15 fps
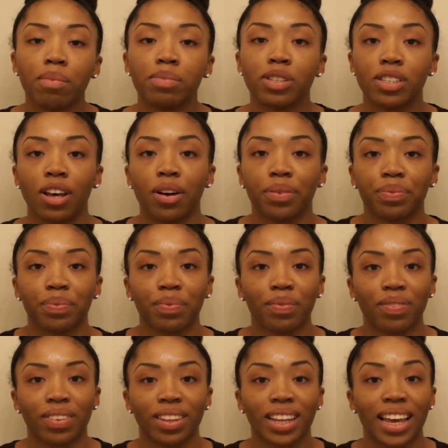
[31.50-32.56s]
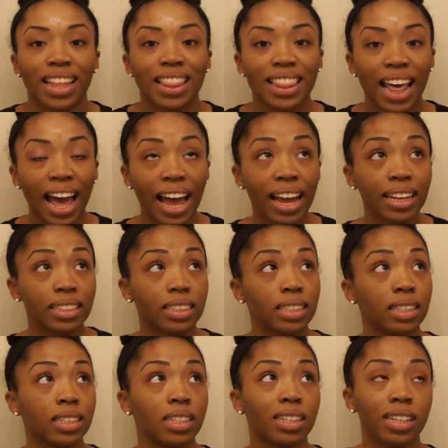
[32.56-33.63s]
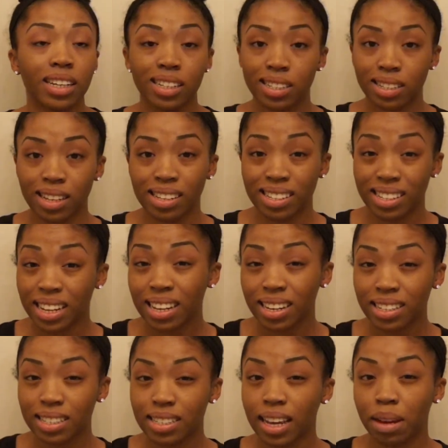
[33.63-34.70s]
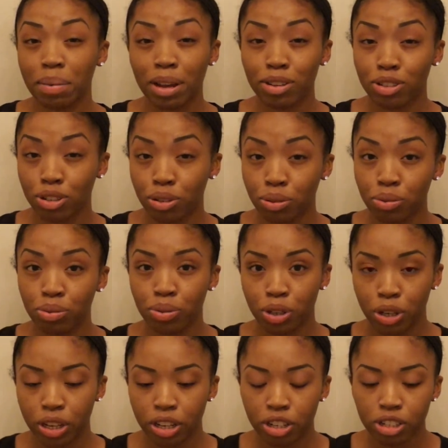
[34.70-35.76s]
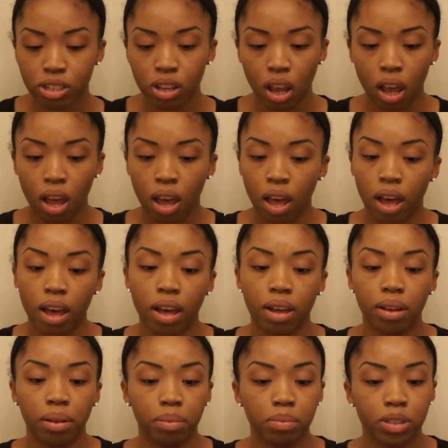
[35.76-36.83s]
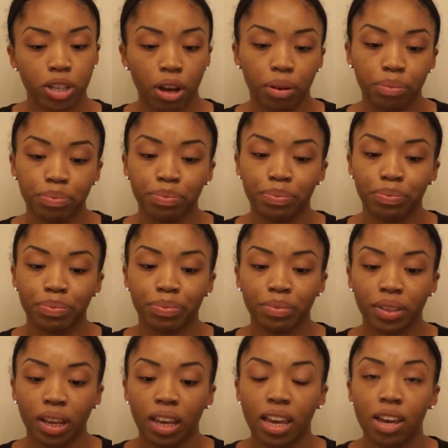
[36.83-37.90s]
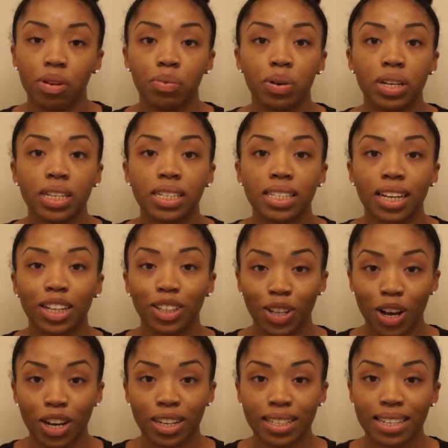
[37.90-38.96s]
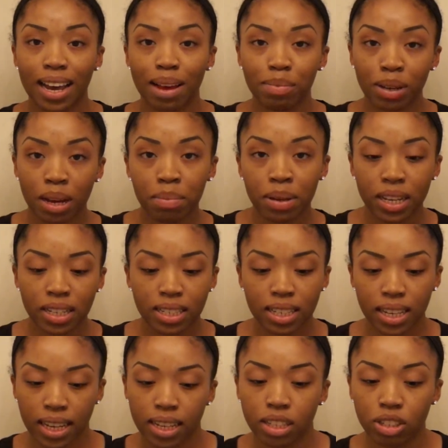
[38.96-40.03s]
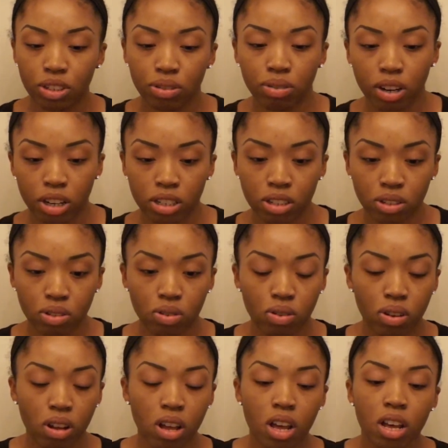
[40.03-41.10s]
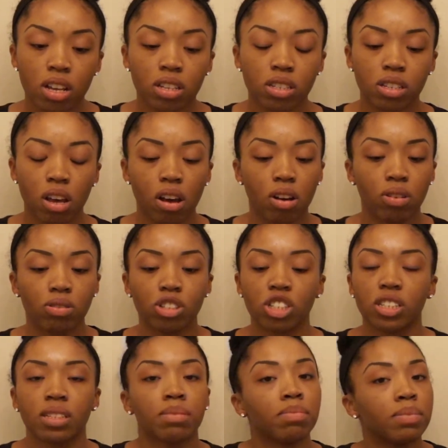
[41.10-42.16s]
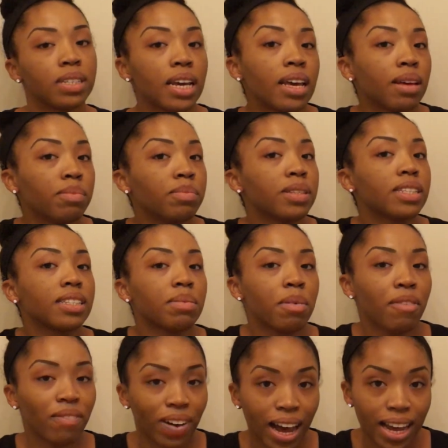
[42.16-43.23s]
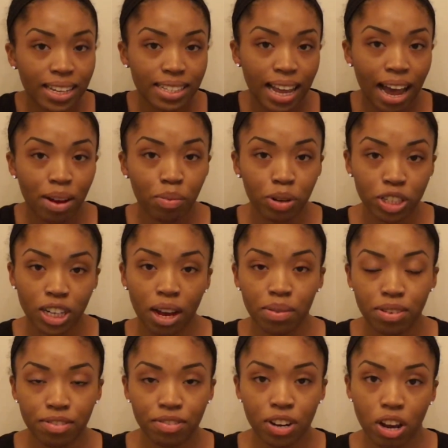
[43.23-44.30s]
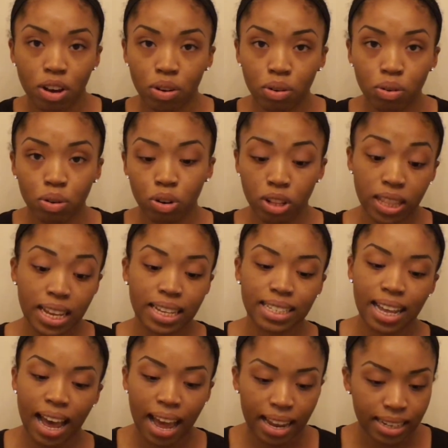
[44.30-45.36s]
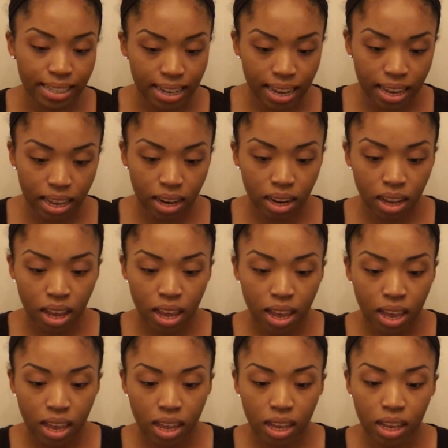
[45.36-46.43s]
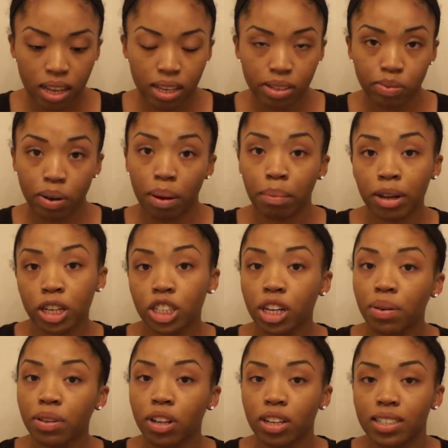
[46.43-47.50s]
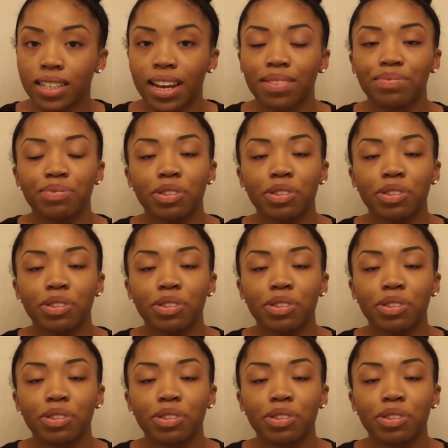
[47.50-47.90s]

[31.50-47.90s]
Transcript: So that is intended to take about 2 years. So it was a long time coming to get to nursing school. So just some tips, some advice that I wish I would have known, or things that I did, is what I'm going to share with y'all today.